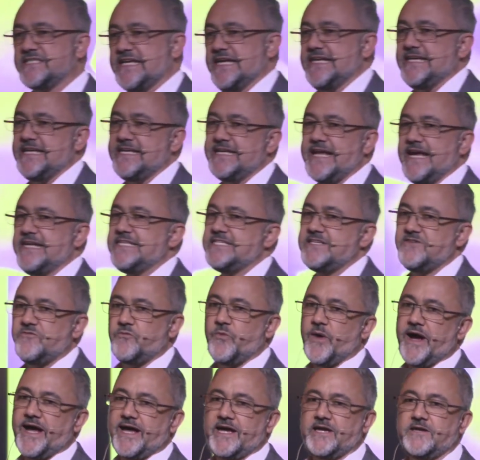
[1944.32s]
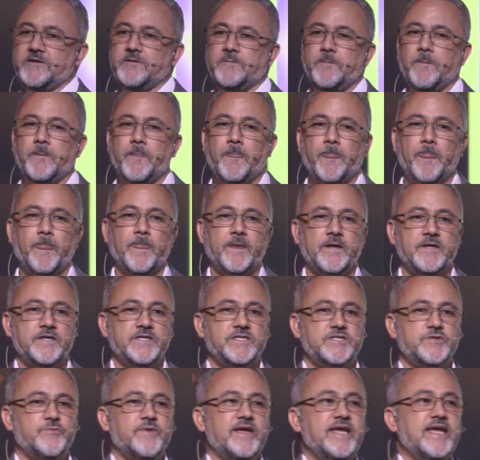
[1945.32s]
in a native way
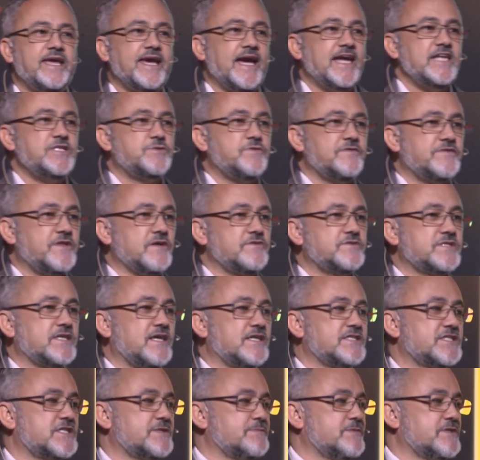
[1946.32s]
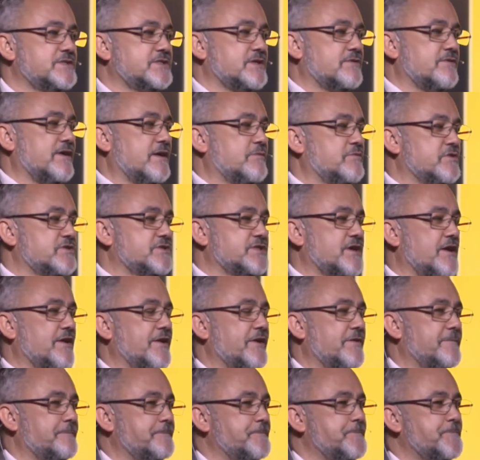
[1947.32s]
to engage with those customers around what's going
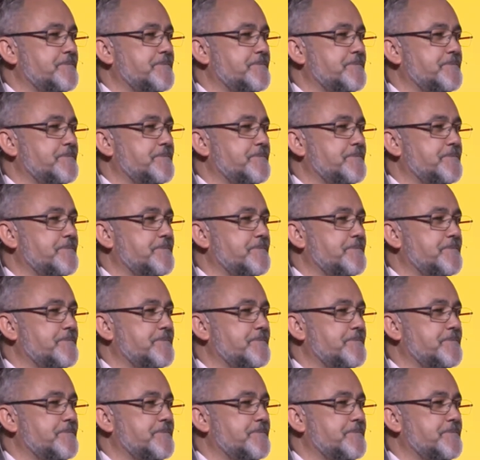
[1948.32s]
on.